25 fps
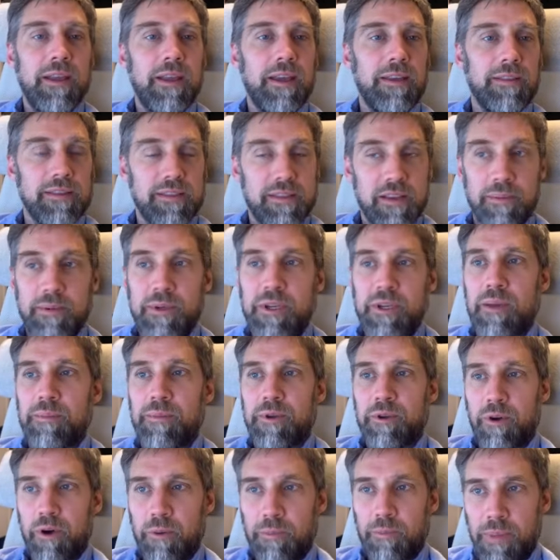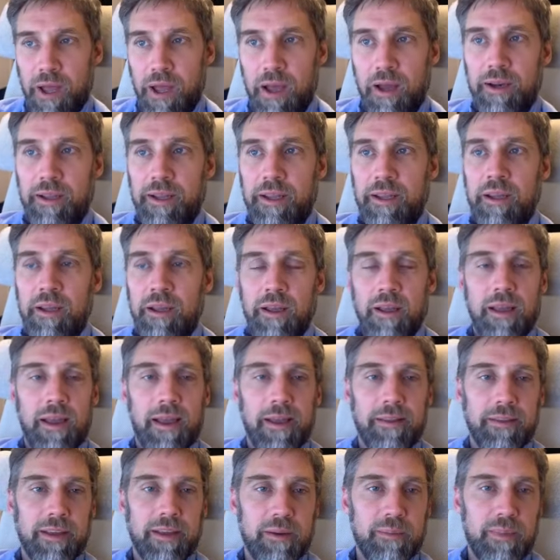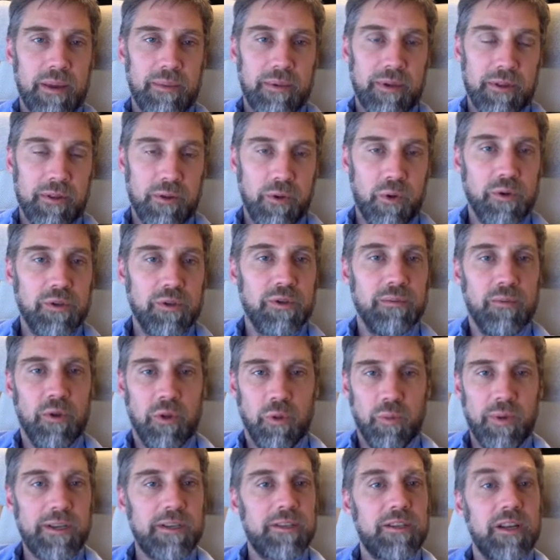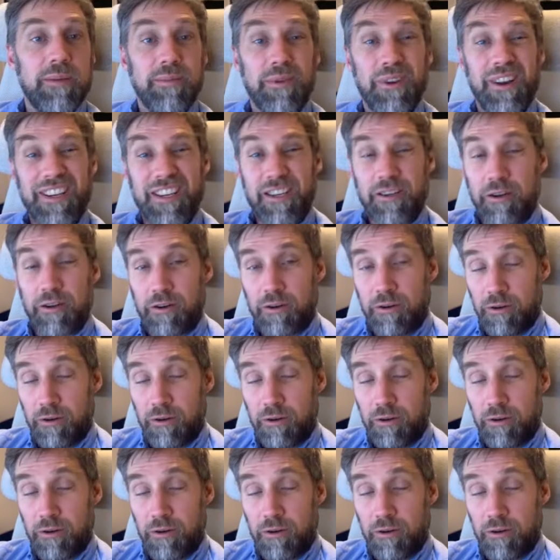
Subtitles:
In the summertime, you grow barley, and then maybe in the autumn or the wintertime, you let it